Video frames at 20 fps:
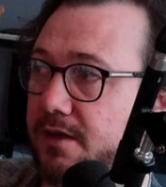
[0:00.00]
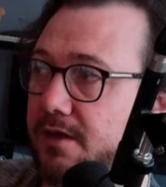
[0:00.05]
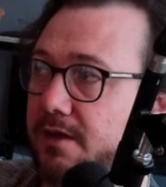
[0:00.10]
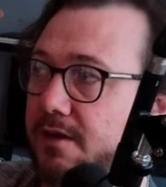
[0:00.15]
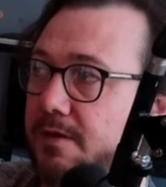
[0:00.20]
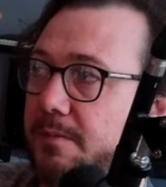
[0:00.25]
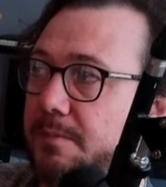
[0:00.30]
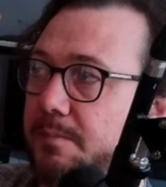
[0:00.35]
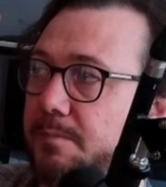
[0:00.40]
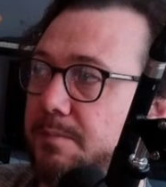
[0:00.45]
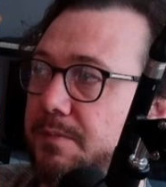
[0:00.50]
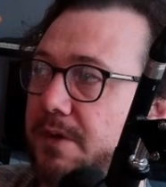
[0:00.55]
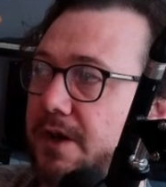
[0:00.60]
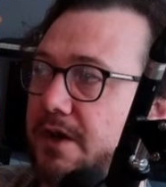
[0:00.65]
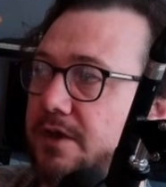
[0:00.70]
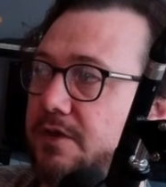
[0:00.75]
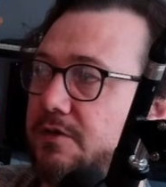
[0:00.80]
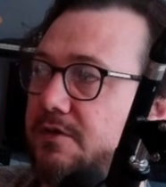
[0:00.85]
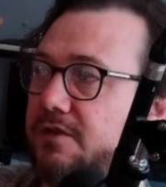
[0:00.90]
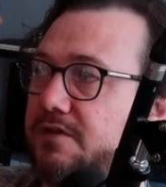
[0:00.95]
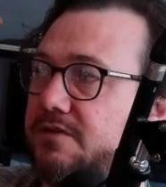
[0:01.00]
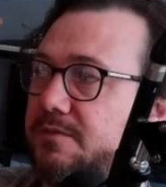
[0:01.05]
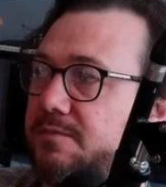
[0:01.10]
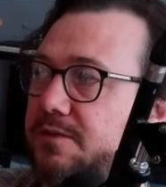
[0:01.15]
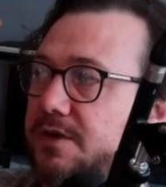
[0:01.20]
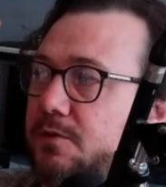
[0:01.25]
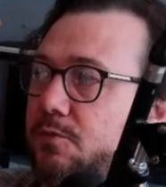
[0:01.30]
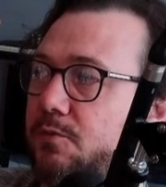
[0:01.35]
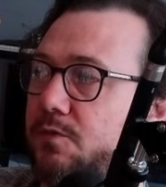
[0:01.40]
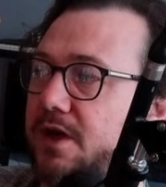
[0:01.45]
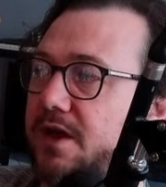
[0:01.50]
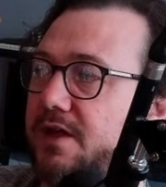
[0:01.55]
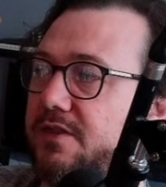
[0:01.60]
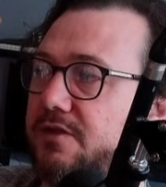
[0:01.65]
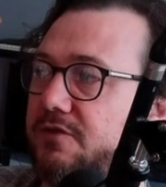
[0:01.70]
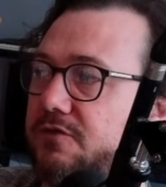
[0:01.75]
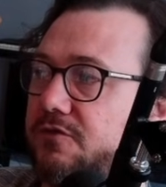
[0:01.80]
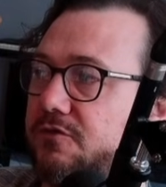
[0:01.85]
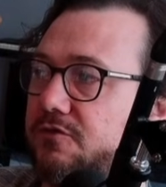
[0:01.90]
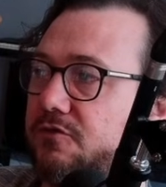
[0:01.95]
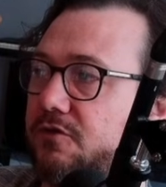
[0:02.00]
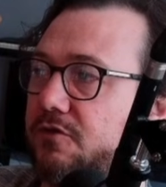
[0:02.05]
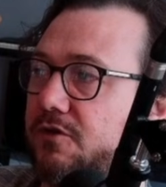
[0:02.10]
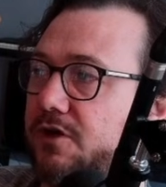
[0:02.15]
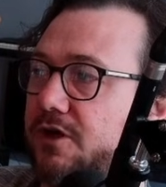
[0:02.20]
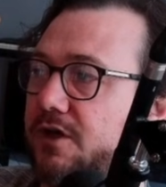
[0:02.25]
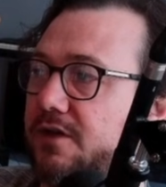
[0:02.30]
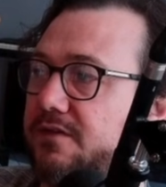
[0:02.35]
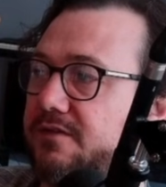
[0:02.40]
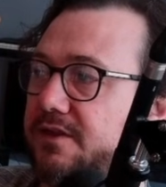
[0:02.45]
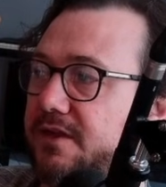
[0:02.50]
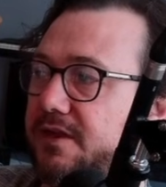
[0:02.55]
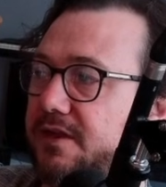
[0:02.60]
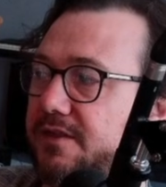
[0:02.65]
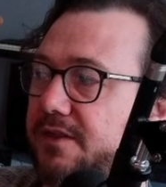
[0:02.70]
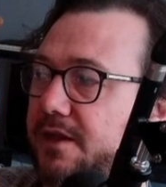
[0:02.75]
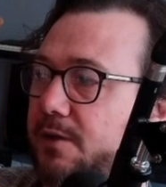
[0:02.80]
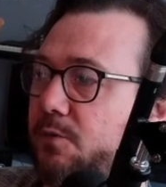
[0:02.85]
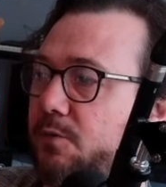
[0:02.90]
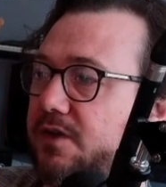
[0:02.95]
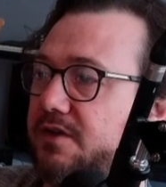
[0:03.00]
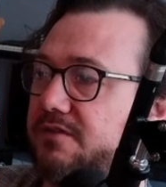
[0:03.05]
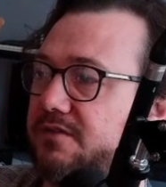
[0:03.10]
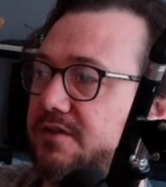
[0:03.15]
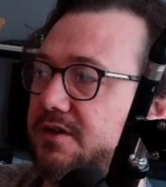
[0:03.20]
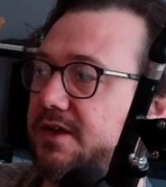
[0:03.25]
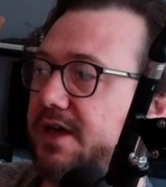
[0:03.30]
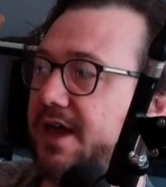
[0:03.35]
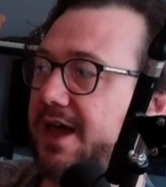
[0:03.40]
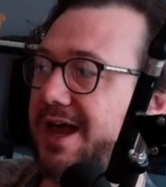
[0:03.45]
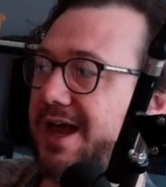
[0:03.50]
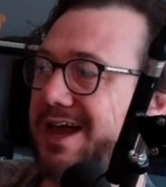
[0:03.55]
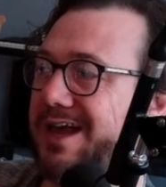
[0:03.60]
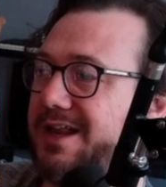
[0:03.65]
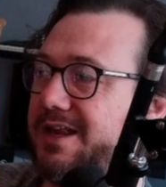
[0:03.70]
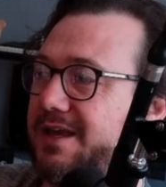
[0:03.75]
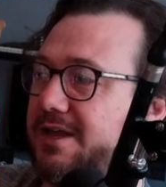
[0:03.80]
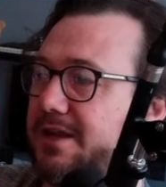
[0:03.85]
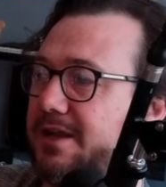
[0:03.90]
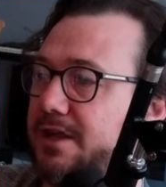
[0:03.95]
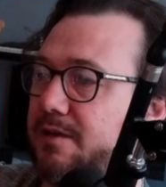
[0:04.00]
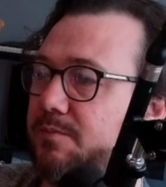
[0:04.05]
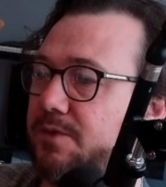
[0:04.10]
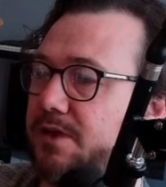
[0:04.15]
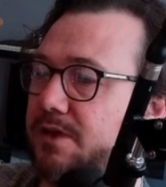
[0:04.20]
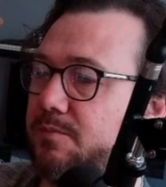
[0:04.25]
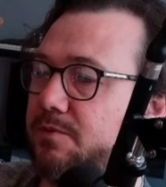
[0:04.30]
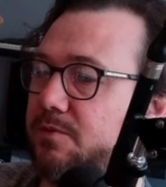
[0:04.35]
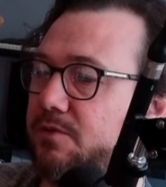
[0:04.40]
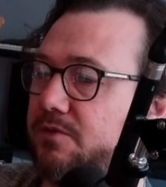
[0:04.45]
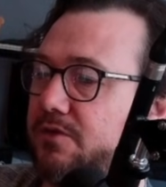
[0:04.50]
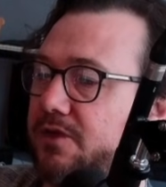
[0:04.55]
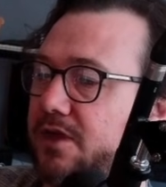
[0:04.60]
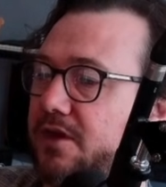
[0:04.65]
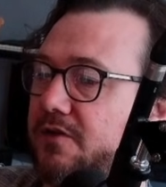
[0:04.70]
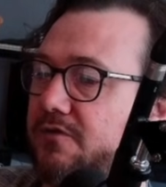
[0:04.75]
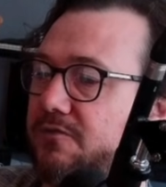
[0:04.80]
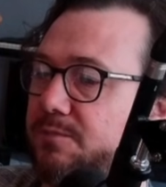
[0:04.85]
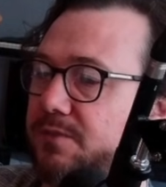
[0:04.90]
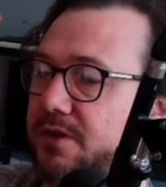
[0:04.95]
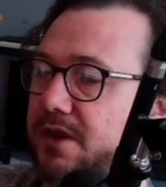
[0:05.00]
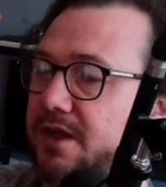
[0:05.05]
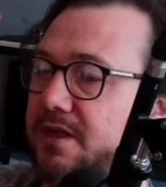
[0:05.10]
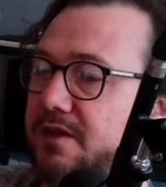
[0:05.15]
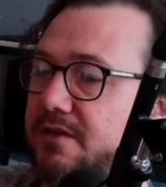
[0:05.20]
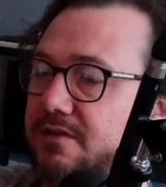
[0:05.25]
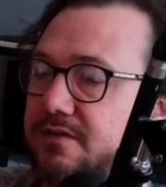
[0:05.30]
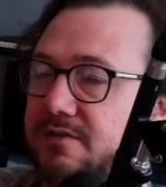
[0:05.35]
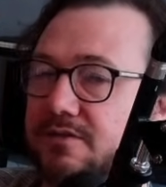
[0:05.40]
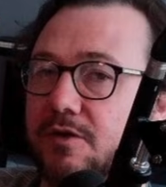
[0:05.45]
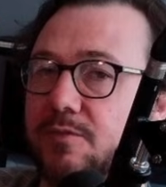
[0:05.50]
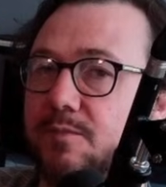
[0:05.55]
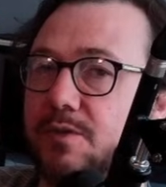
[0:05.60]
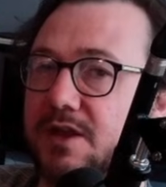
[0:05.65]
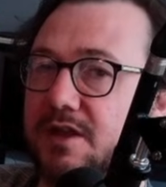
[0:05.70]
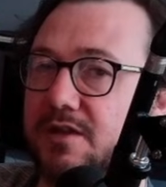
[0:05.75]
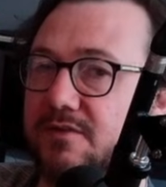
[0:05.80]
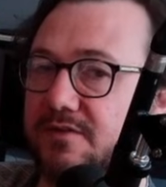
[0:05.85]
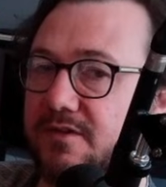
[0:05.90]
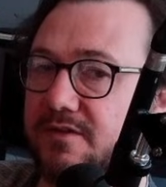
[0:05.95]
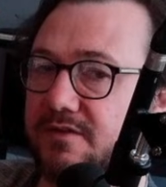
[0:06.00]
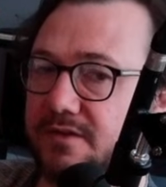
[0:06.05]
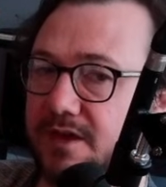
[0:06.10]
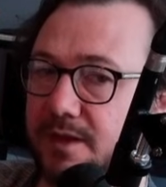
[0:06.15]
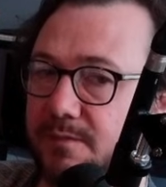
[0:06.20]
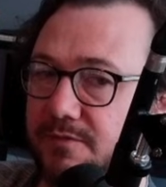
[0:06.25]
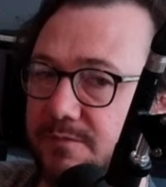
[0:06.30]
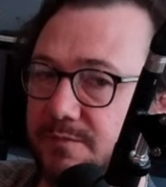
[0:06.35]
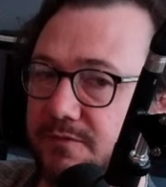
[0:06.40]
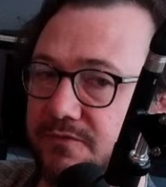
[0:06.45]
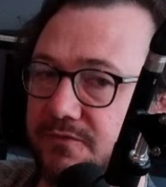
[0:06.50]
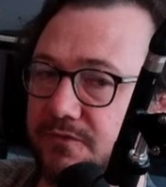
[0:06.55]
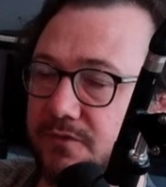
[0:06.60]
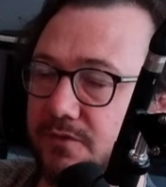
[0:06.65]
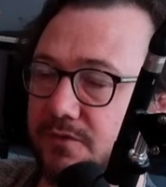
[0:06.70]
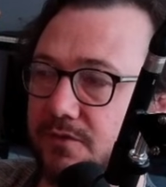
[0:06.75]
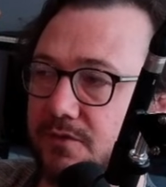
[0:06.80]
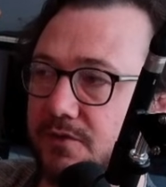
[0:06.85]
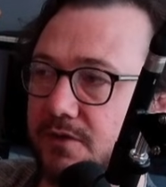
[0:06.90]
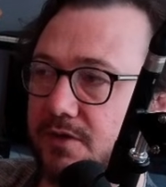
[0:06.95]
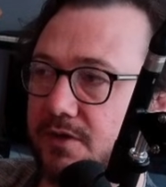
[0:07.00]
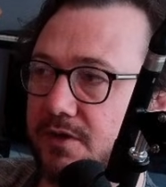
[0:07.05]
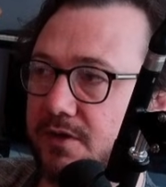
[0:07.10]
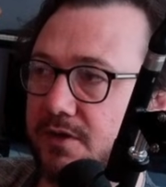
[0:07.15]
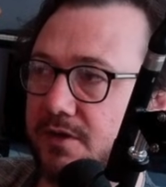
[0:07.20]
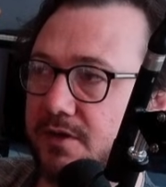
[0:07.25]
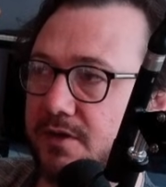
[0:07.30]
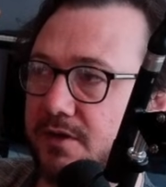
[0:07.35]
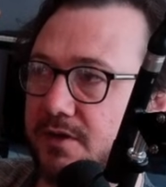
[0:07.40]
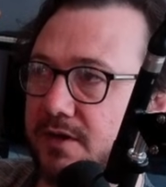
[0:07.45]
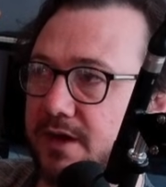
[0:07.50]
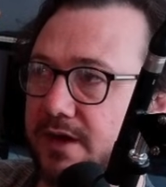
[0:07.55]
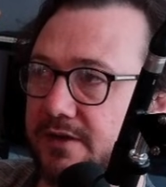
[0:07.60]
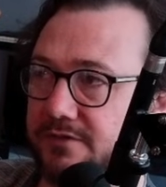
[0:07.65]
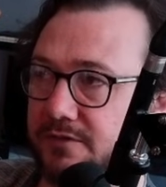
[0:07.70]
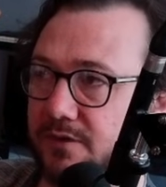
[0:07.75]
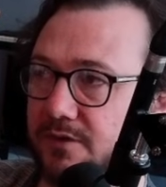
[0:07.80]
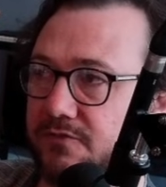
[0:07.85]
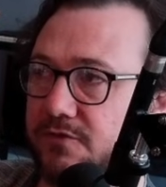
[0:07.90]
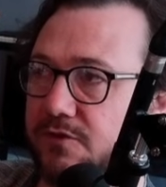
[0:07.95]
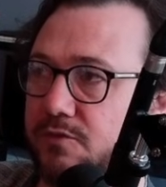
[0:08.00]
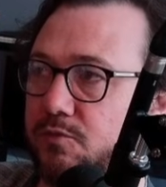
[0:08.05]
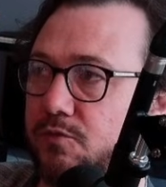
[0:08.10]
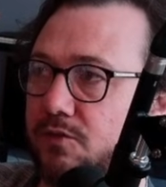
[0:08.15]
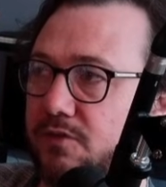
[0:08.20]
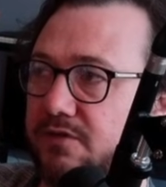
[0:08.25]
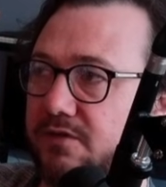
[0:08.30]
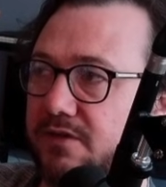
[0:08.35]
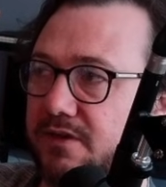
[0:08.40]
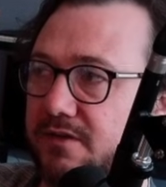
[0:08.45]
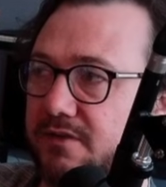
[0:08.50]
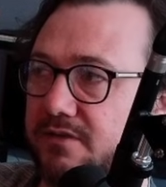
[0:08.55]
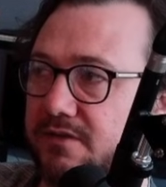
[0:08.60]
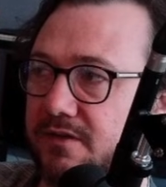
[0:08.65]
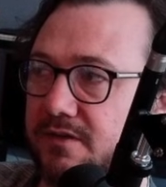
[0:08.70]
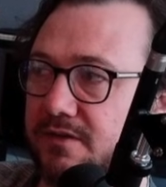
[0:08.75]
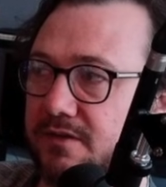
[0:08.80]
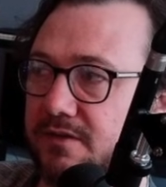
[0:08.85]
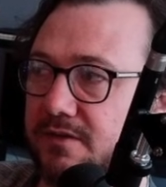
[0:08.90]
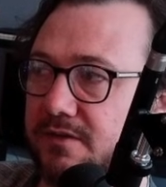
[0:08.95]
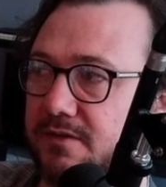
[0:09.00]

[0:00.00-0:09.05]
But you need to be aware that tutorializing it that way is going to alienate people that have played so many of these games before. So if you want it to,